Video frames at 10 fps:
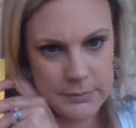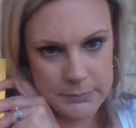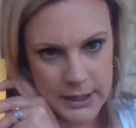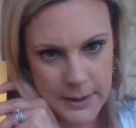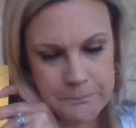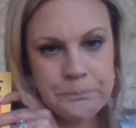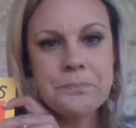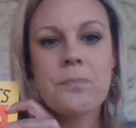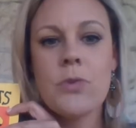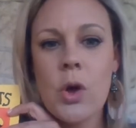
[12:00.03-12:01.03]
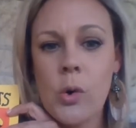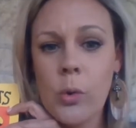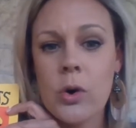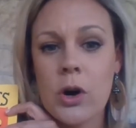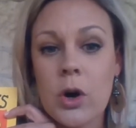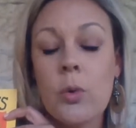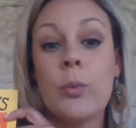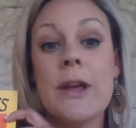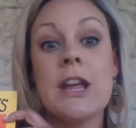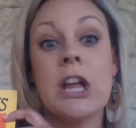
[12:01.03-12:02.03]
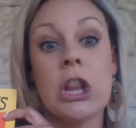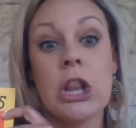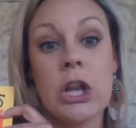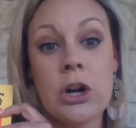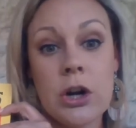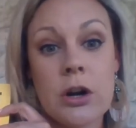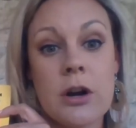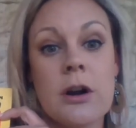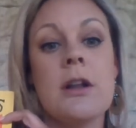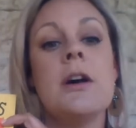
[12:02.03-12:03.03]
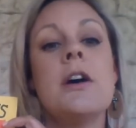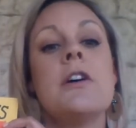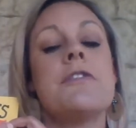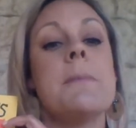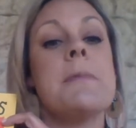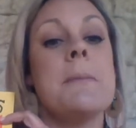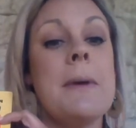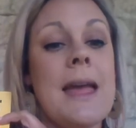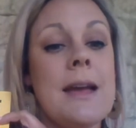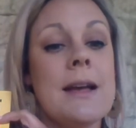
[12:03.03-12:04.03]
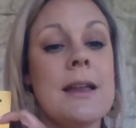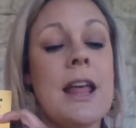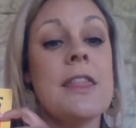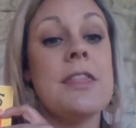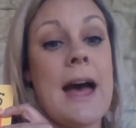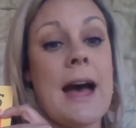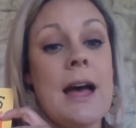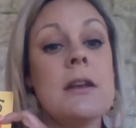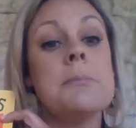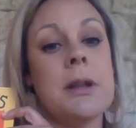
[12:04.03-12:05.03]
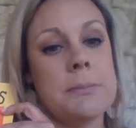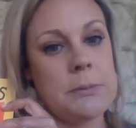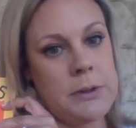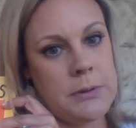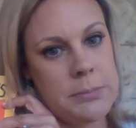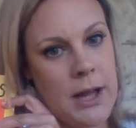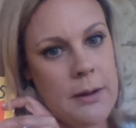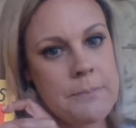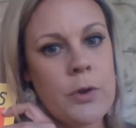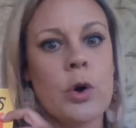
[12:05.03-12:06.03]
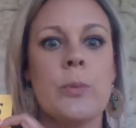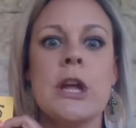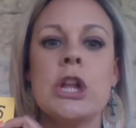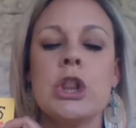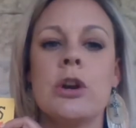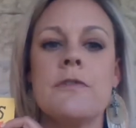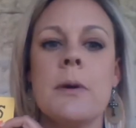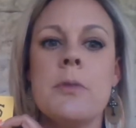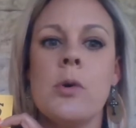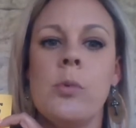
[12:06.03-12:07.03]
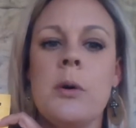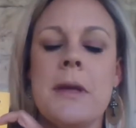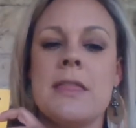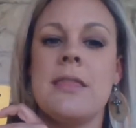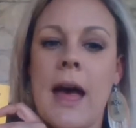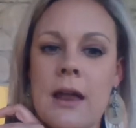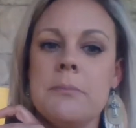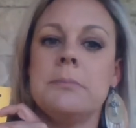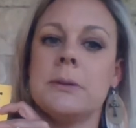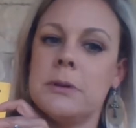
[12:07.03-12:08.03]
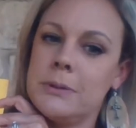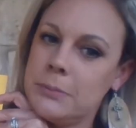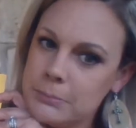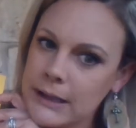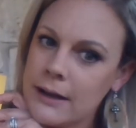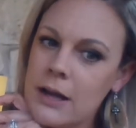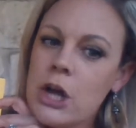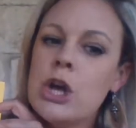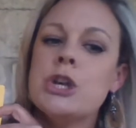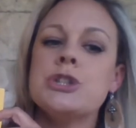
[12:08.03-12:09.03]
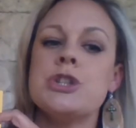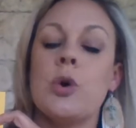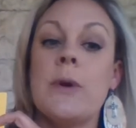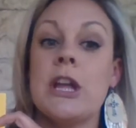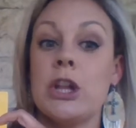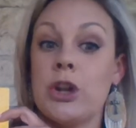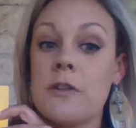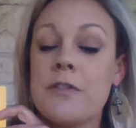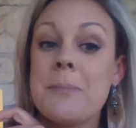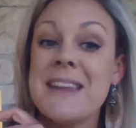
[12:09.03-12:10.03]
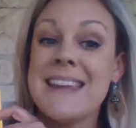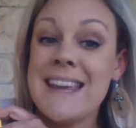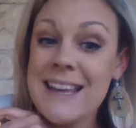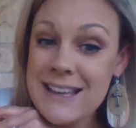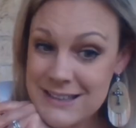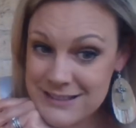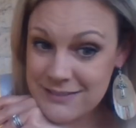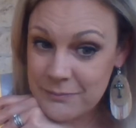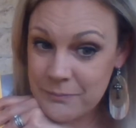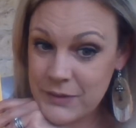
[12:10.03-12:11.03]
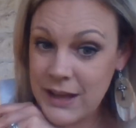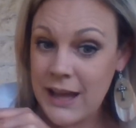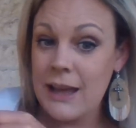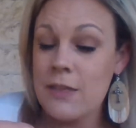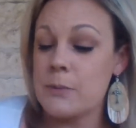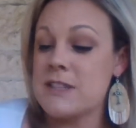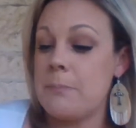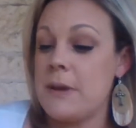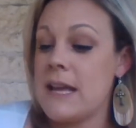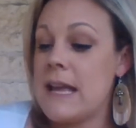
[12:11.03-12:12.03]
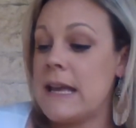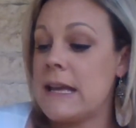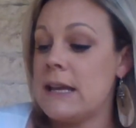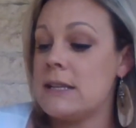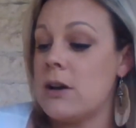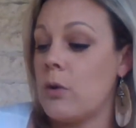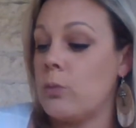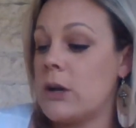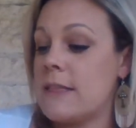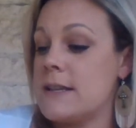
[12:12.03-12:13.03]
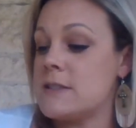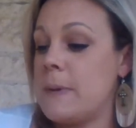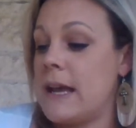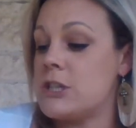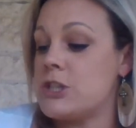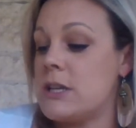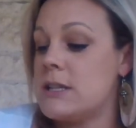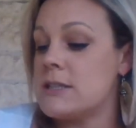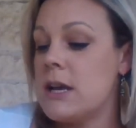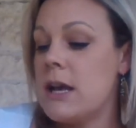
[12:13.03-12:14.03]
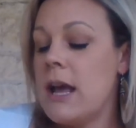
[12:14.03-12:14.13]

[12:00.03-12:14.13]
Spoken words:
blah, blah. Or we can learn from the man that blah, blah, blah, blah, blah. Or we can learn from the woman that blah, blah, blah, blah, blah. So we can learn from the kitten, okay? There was a big hint on one of these pages.